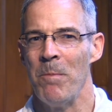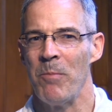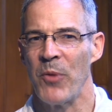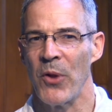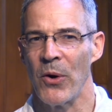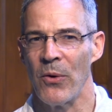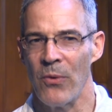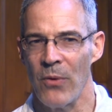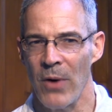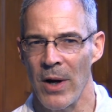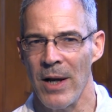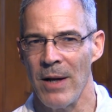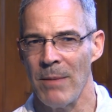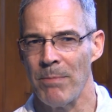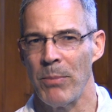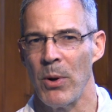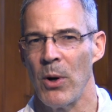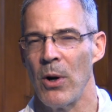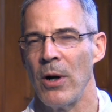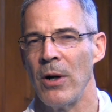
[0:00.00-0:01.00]
the right
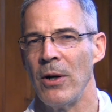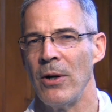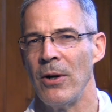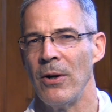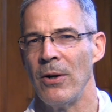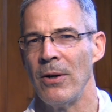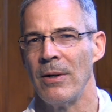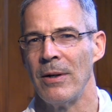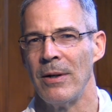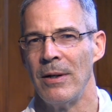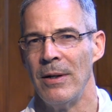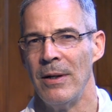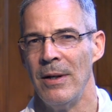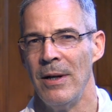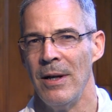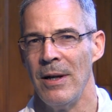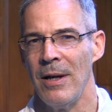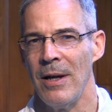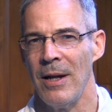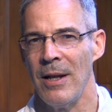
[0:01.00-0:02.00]
partner
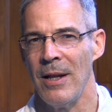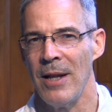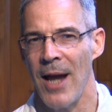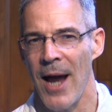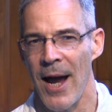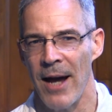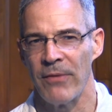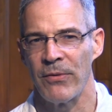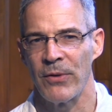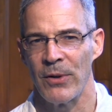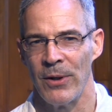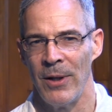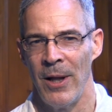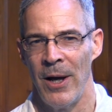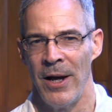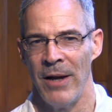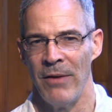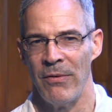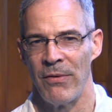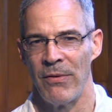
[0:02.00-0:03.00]
in the
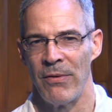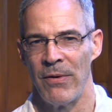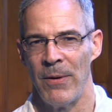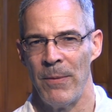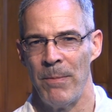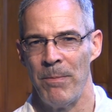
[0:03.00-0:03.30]
afterlife,